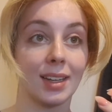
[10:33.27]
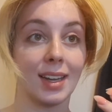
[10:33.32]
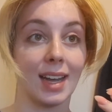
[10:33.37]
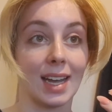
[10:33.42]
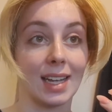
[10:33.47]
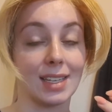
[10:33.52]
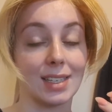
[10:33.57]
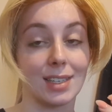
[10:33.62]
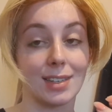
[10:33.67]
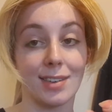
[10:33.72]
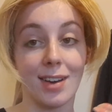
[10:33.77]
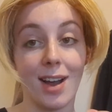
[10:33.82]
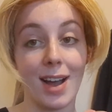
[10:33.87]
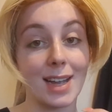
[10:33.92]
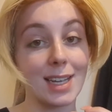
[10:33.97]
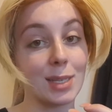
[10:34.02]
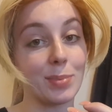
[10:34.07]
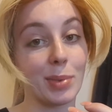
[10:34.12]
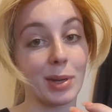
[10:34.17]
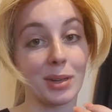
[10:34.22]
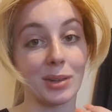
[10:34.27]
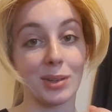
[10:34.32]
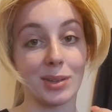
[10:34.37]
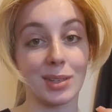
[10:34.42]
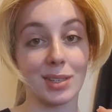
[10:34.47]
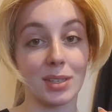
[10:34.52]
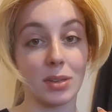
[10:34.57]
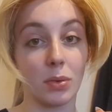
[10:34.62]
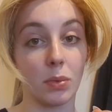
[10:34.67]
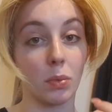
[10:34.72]
as nice
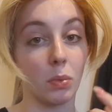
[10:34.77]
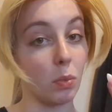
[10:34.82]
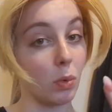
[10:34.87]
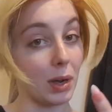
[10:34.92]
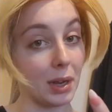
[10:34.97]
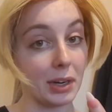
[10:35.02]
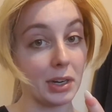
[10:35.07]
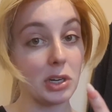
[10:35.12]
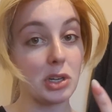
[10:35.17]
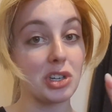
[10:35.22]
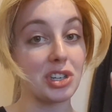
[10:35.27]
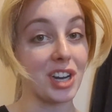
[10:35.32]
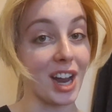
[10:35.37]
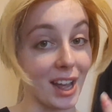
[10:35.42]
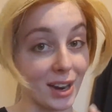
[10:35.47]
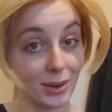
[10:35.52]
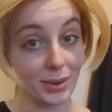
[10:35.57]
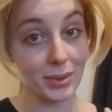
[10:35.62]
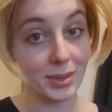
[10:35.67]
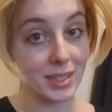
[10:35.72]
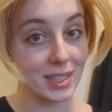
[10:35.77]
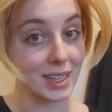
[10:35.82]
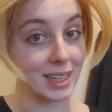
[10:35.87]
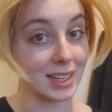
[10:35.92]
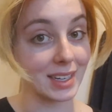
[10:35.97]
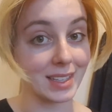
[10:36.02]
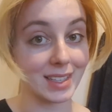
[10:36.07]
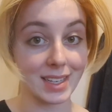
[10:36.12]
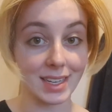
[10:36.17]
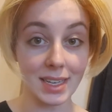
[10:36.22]
because one, shadows
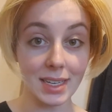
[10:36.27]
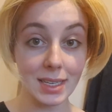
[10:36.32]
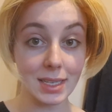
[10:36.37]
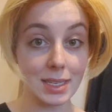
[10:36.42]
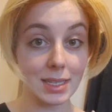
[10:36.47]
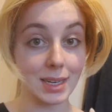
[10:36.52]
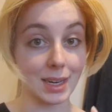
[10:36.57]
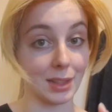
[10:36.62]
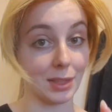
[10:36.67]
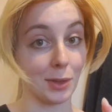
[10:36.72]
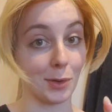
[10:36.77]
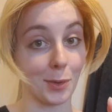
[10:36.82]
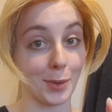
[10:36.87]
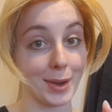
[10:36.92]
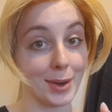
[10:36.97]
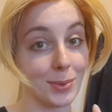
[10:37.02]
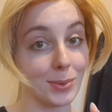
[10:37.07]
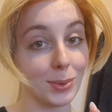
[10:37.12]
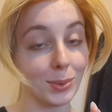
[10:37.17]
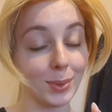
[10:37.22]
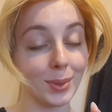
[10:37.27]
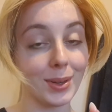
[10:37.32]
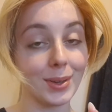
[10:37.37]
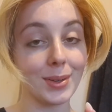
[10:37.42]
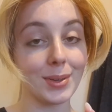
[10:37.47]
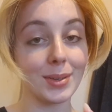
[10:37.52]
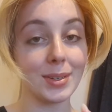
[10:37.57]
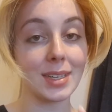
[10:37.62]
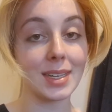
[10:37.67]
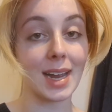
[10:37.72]
exist in the real
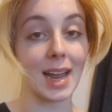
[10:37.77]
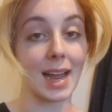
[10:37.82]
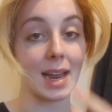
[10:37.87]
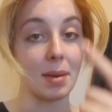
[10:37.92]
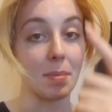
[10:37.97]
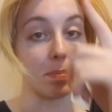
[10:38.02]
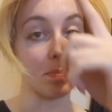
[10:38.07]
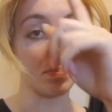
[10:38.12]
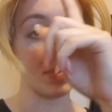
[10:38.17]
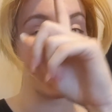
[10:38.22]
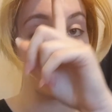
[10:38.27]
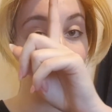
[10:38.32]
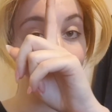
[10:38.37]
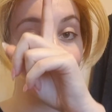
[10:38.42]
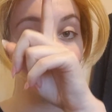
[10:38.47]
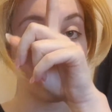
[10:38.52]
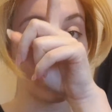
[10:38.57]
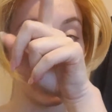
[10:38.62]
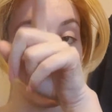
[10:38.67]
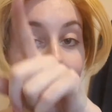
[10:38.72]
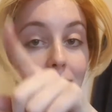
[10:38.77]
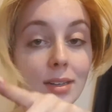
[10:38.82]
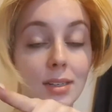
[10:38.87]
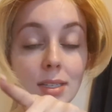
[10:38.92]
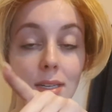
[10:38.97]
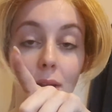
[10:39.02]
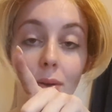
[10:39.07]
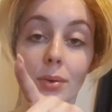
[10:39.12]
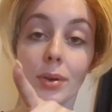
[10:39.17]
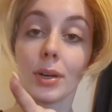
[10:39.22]
world and big things
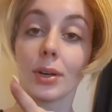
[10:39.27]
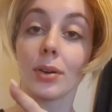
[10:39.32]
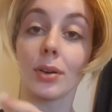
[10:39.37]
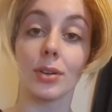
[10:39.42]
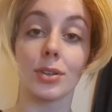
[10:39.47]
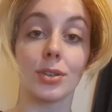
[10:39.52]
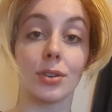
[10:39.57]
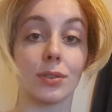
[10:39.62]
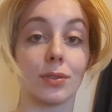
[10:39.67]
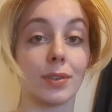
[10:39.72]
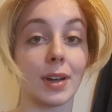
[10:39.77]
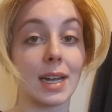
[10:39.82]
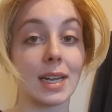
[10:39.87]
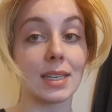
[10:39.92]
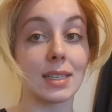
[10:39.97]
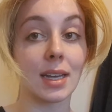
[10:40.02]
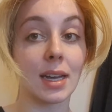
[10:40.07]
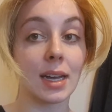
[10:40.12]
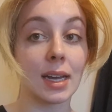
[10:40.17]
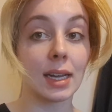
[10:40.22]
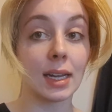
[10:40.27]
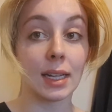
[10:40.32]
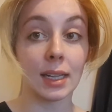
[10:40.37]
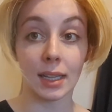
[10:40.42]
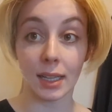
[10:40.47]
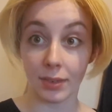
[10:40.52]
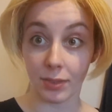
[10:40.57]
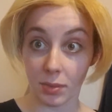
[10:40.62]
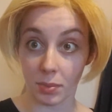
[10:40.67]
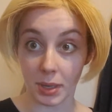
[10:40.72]
going across your face
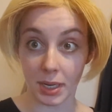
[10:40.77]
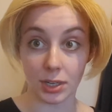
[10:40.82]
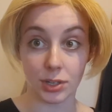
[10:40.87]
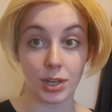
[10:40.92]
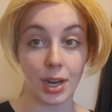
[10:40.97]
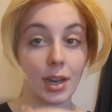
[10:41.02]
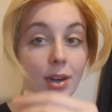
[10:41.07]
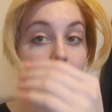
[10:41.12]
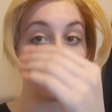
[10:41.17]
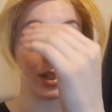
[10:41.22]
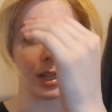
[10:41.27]
leave a big shadow.